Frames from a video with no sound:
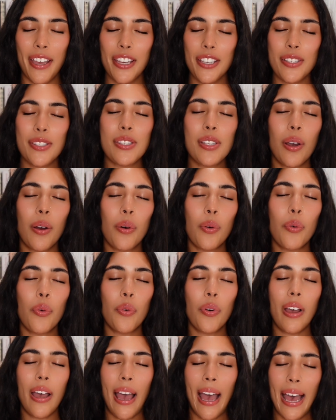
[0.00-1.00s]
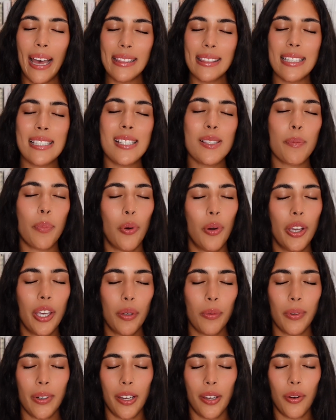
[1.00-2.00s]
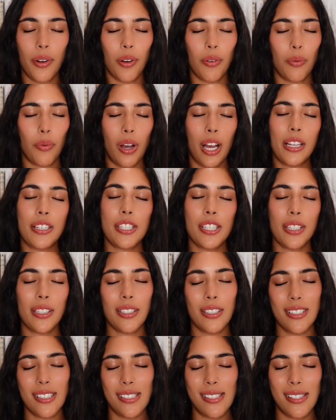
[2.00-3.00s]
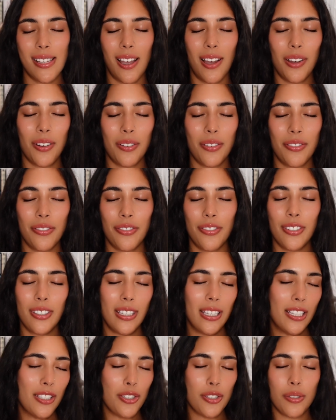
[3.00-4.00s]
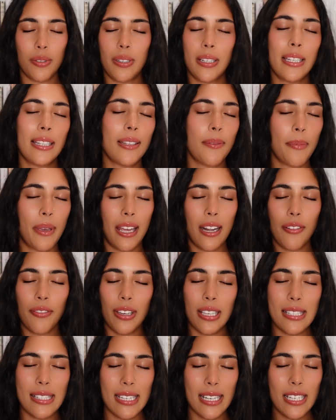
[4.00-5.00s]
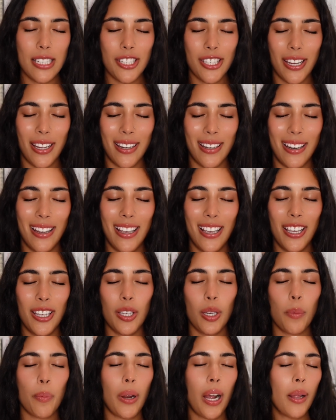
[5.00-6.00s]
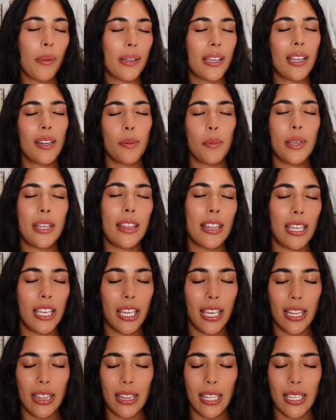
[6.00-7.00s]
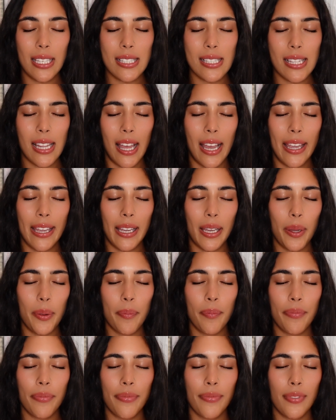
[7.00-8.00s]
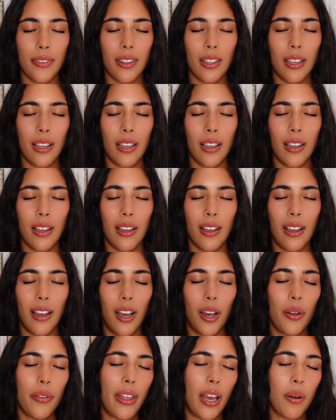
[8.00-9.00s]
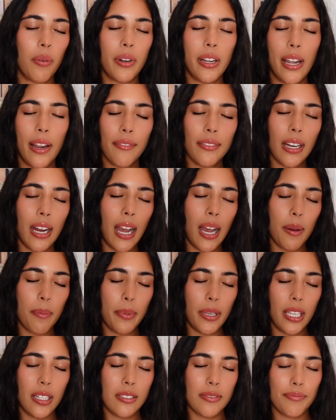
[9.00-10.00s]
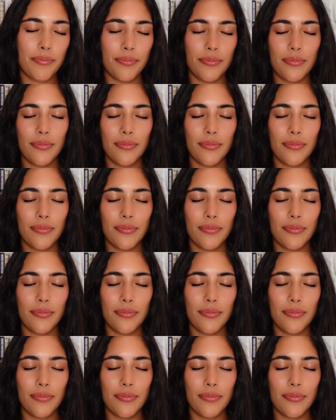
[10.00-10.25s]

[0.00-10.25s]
So at this point where you're watching yourself enjoying the manifestation, you're probably going to be thinking things like, oh, that would never happen.